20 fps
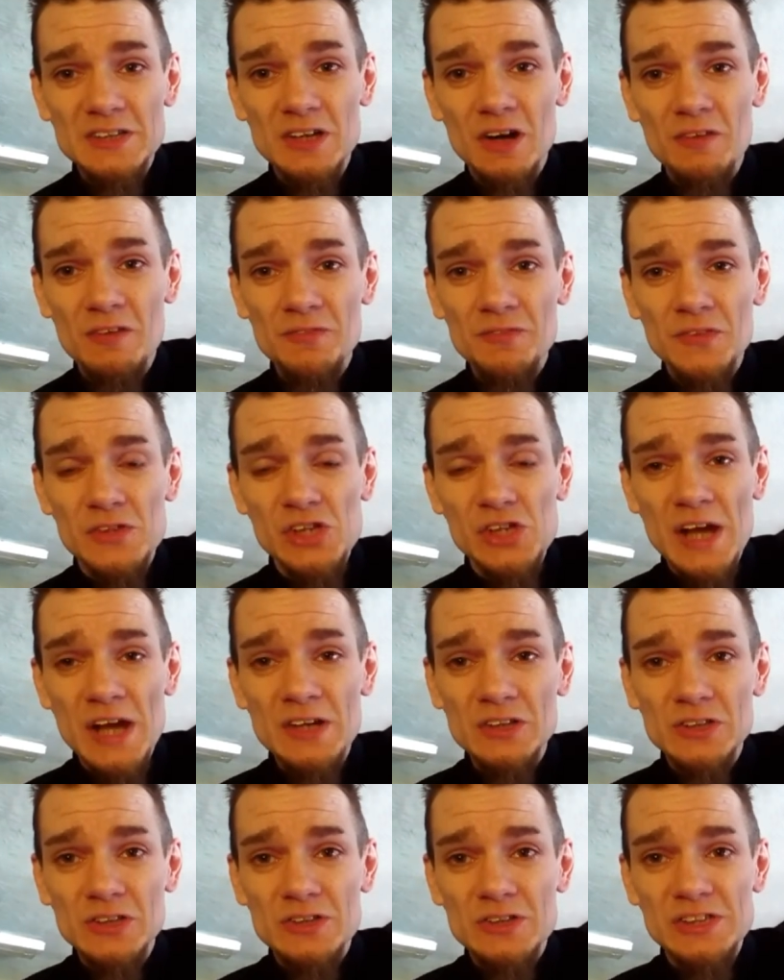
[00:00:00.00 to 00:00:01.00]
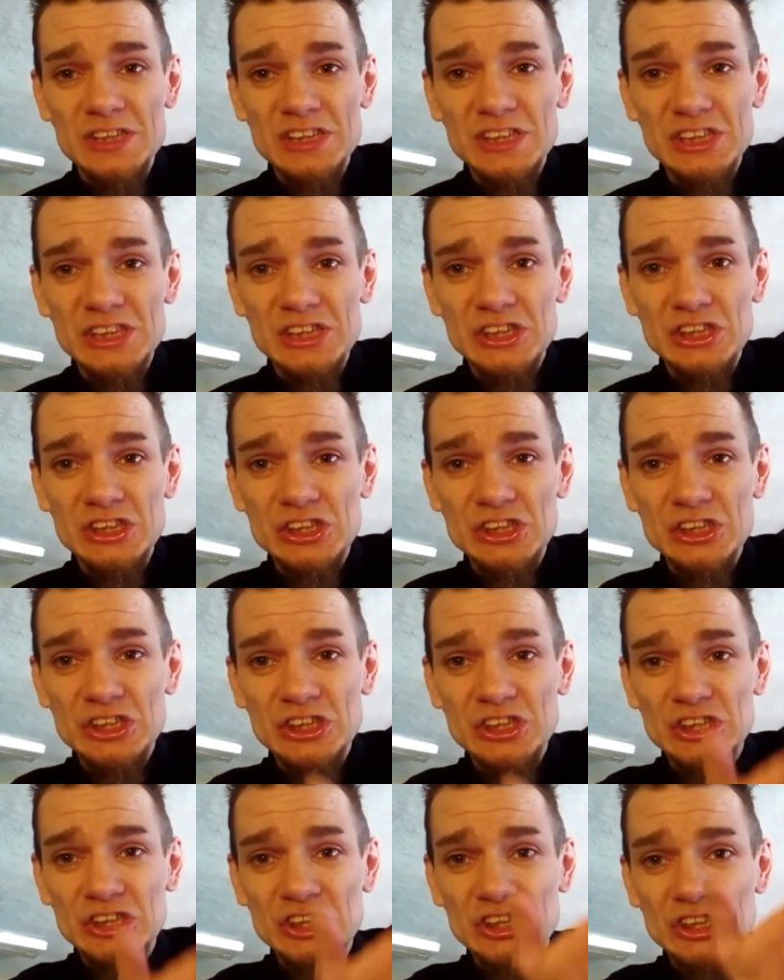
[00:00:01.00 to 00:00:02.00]
off, the chain just goes
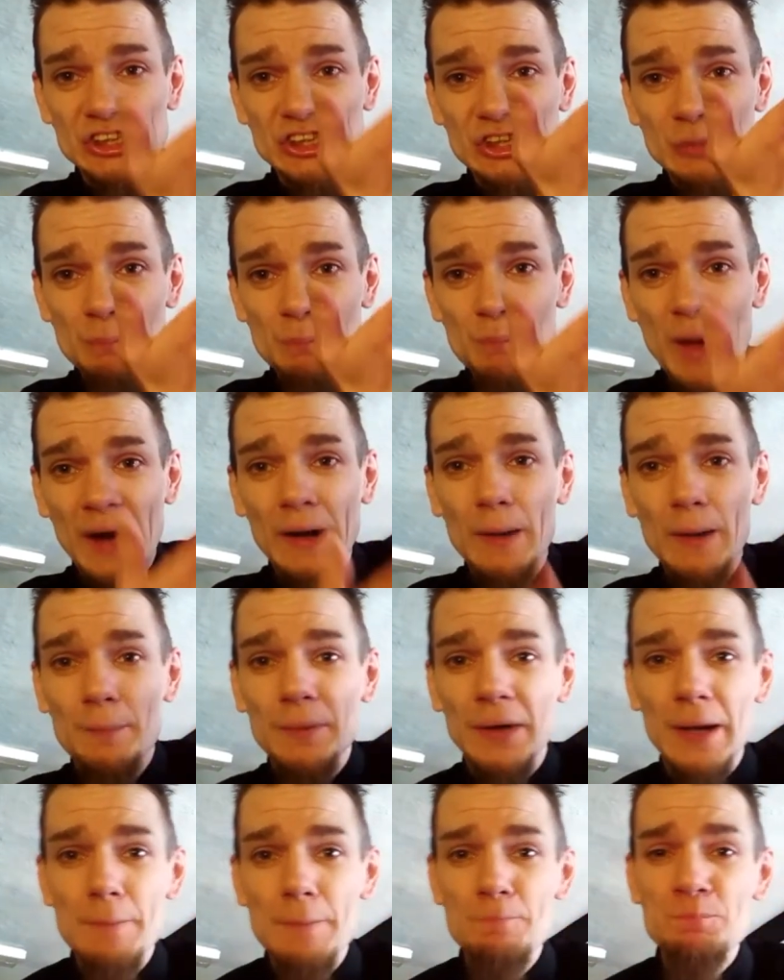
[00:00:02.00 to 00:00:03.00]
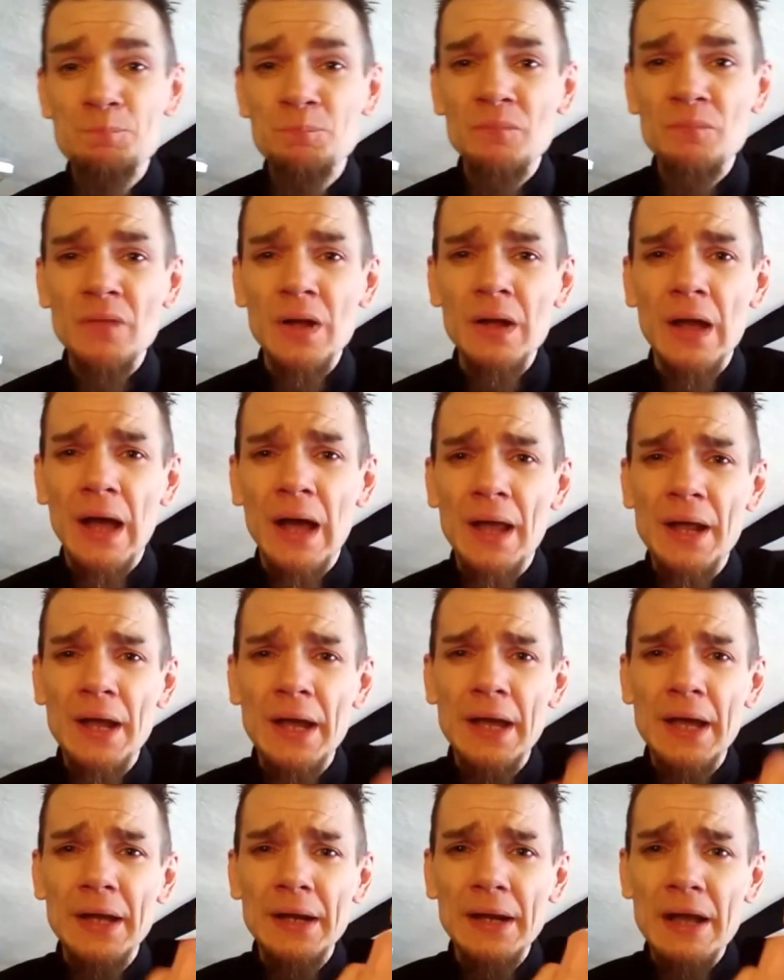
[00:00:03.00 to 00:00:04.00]
back up again. And
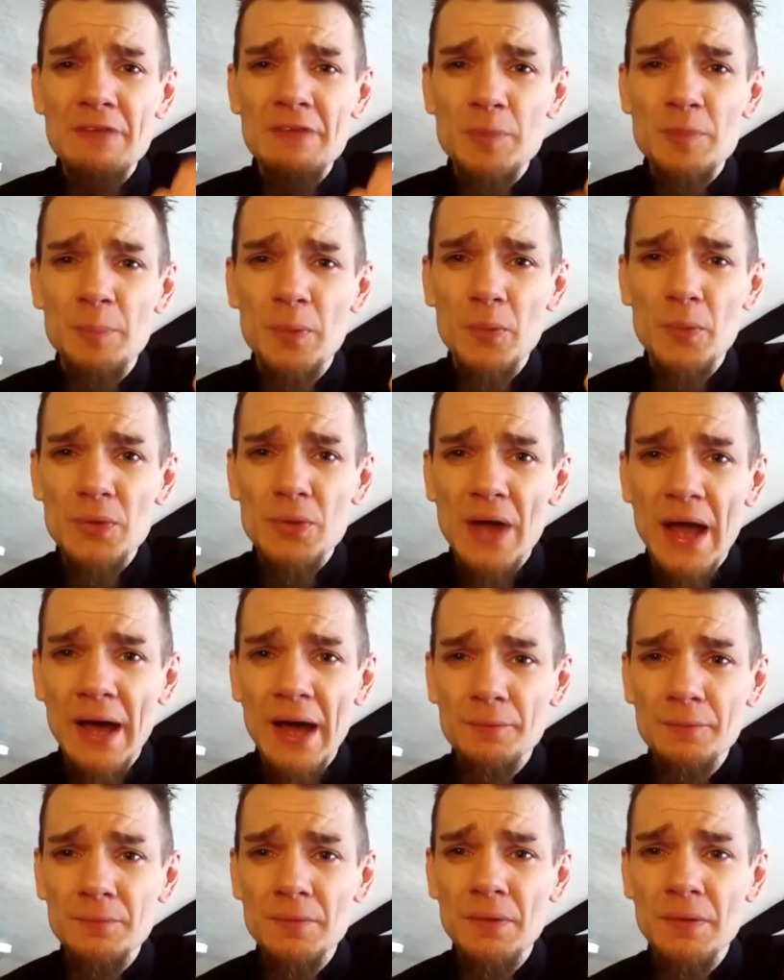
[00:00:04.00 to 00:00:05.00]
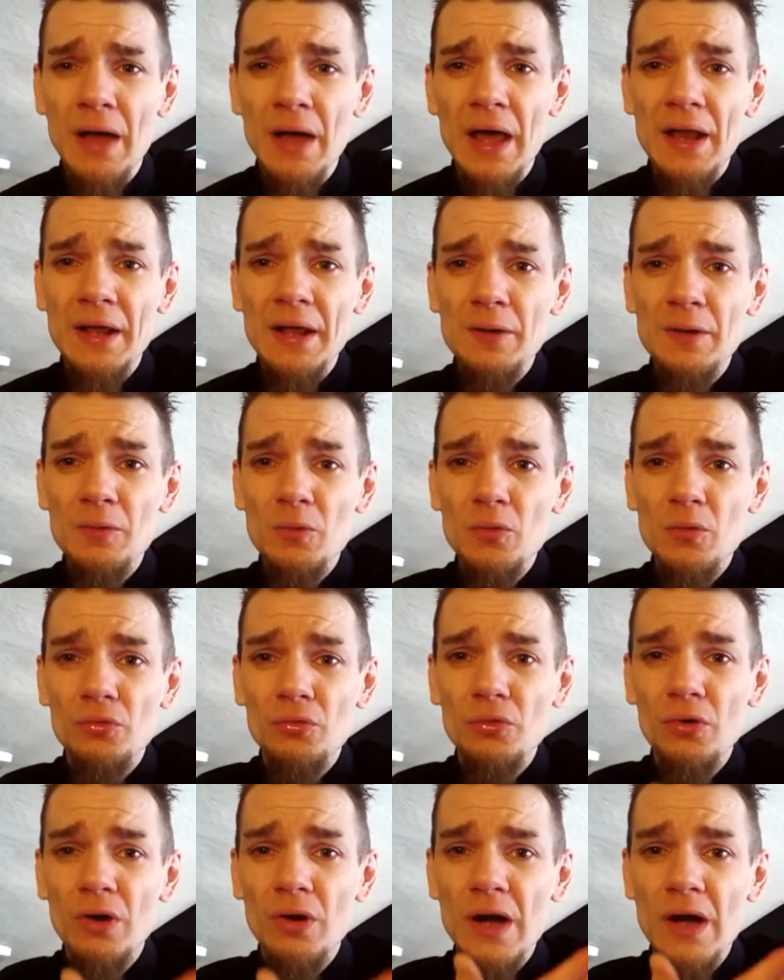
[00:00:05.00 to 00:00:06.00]
then it'll have to pull down, and then it will
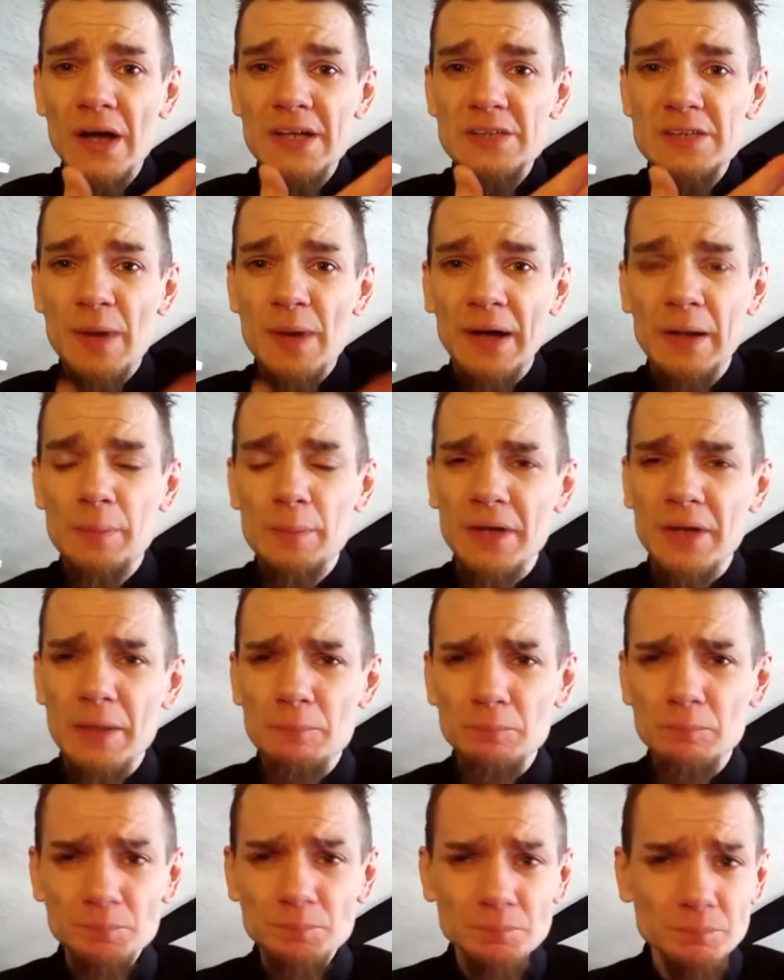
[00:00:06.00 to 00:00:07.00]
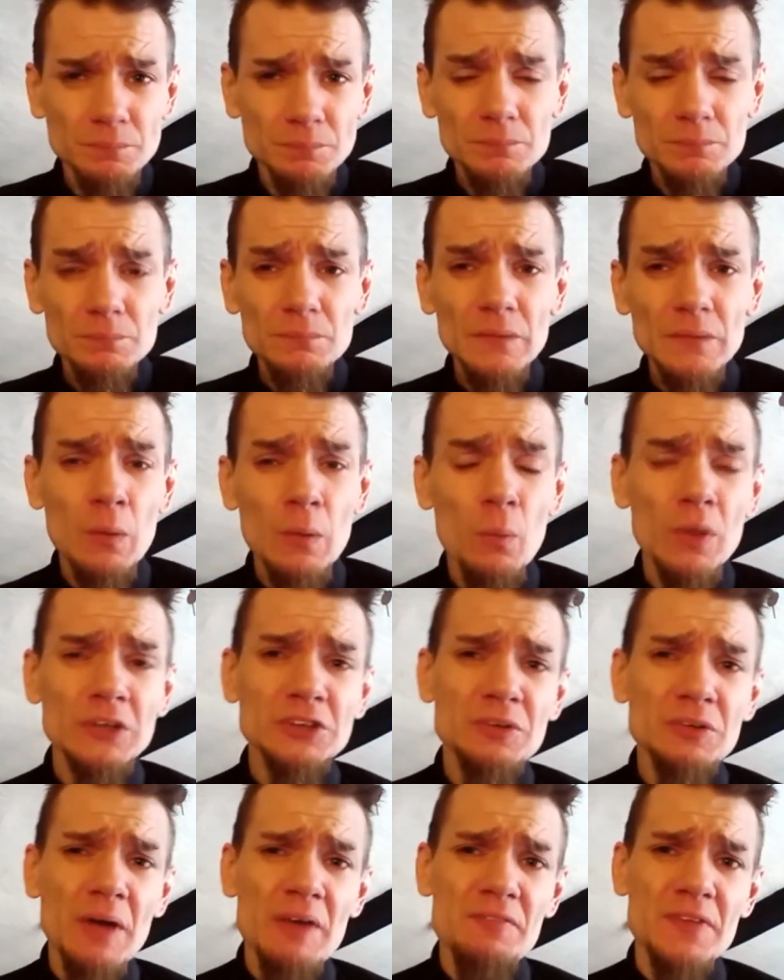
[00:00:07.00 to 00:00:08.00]
rise back up again. Once
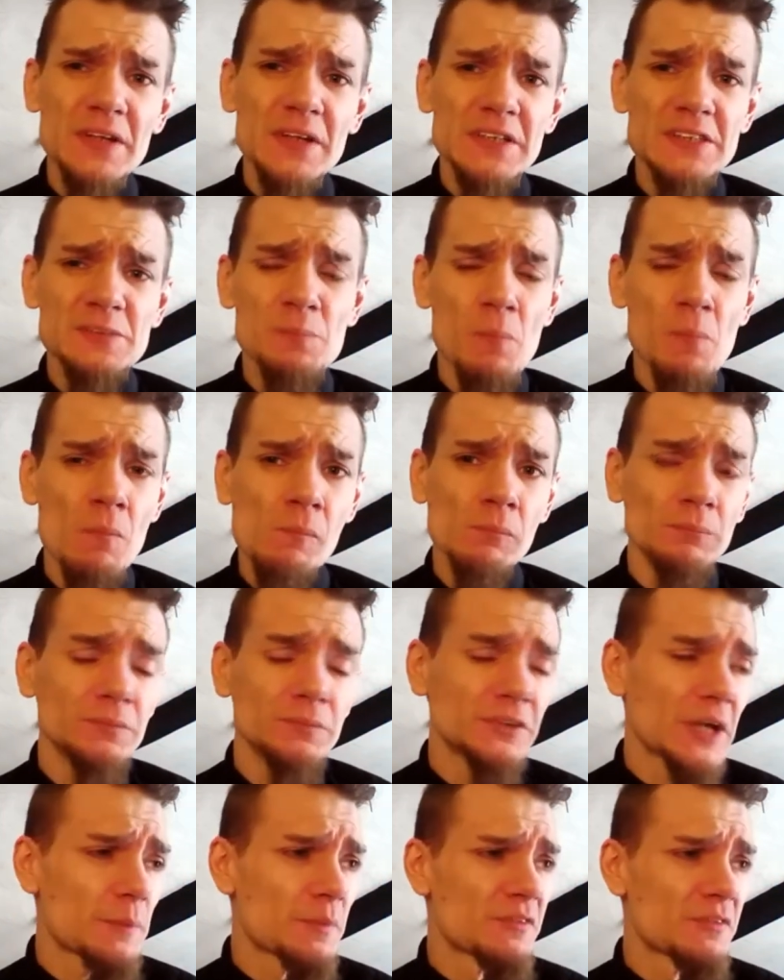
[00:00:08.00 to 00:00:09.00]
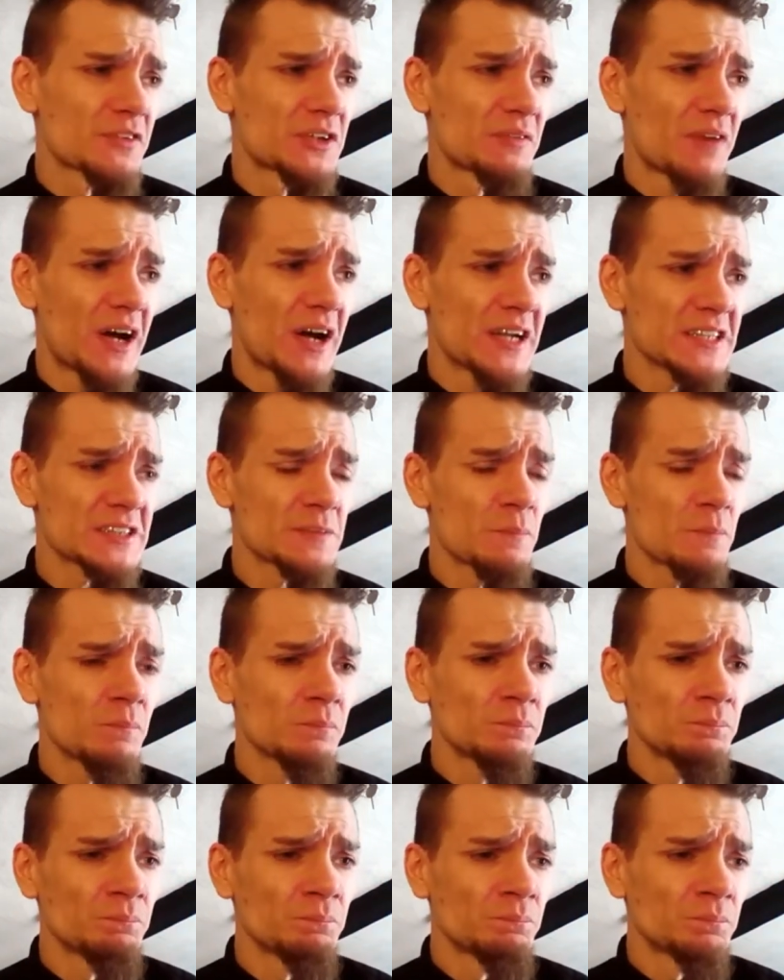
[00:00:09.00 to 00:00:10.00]
you have this type of a device,
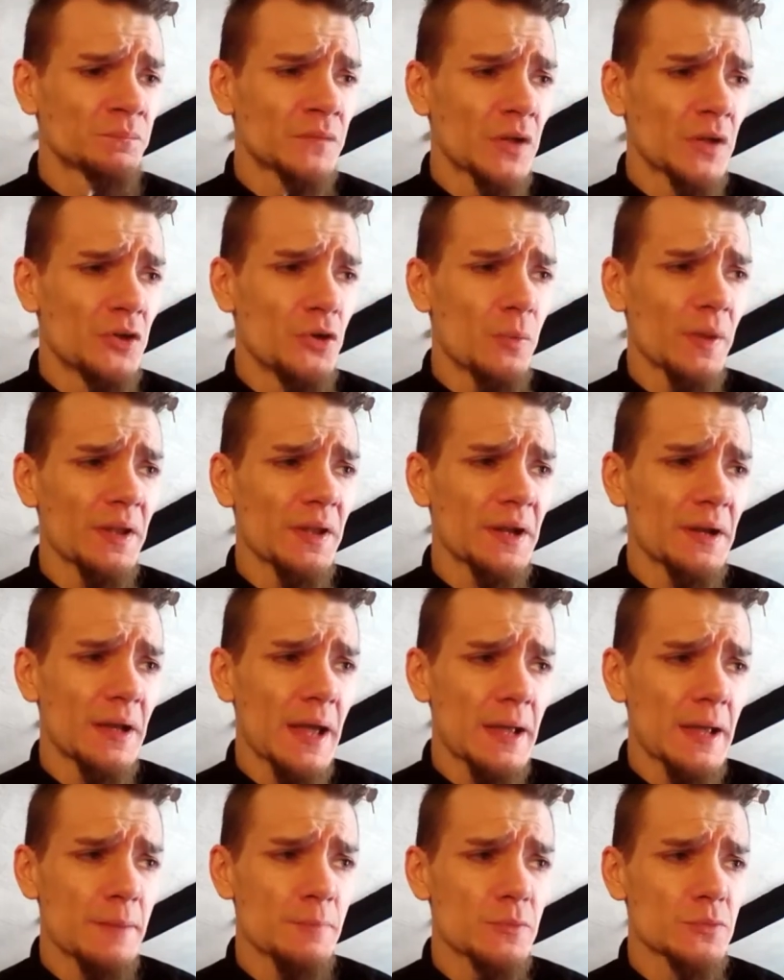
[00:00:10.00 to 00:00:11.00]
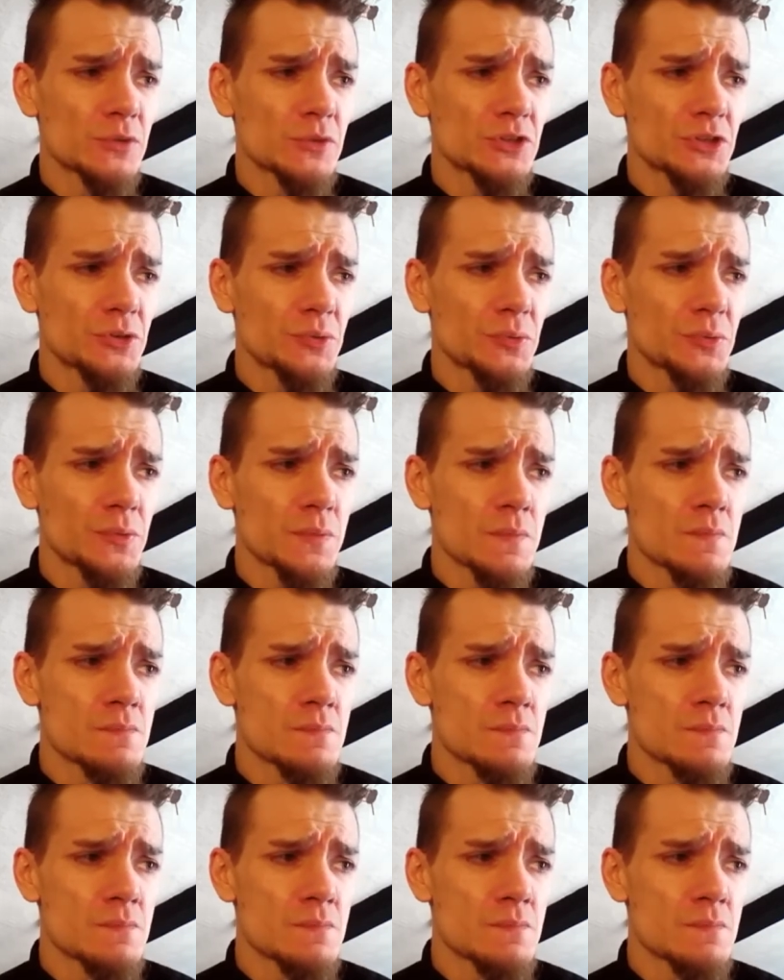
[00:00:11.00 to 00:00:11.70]
you are then able to